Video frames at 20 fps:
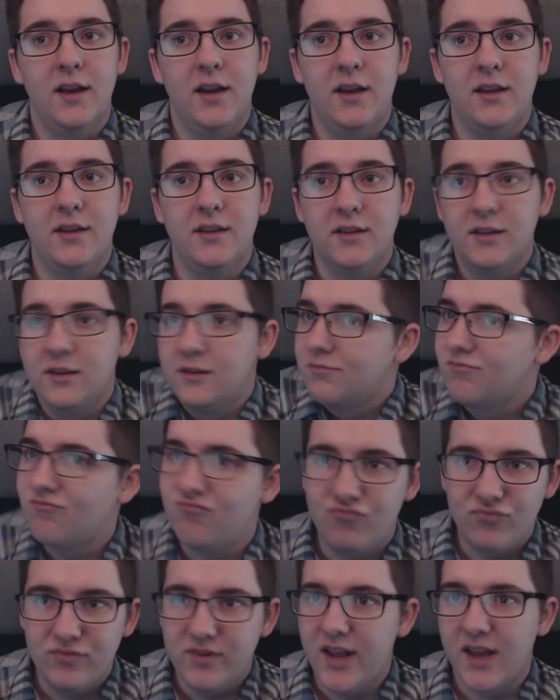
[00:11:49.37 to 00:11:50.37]
And
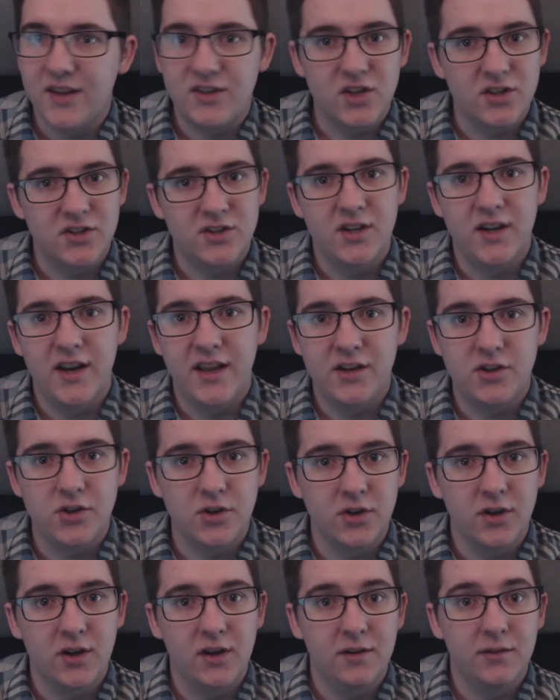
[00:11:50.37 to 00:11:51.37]
that's just the
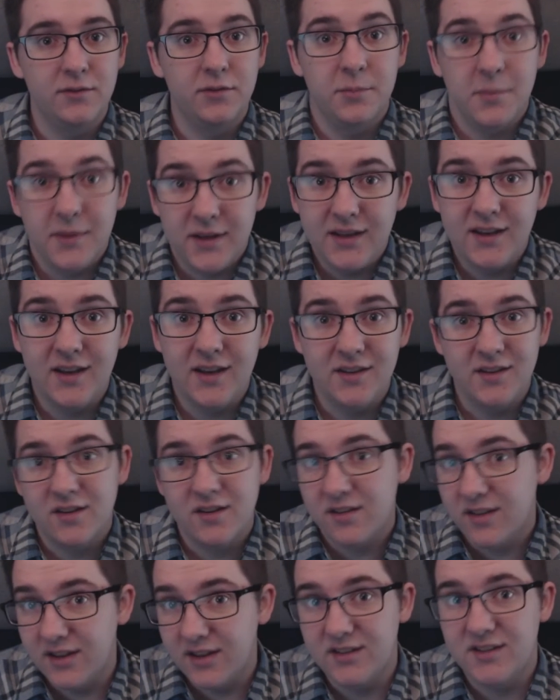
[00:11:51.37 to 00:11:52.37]
nature of me and the
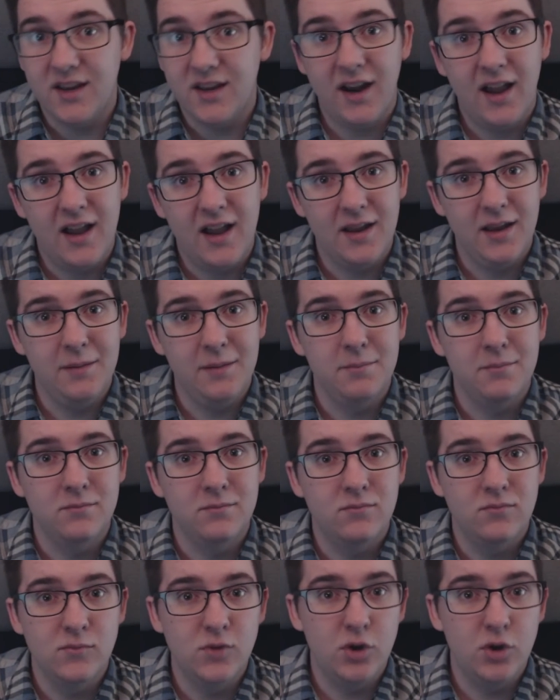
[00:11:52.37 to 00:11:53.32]
things that I'm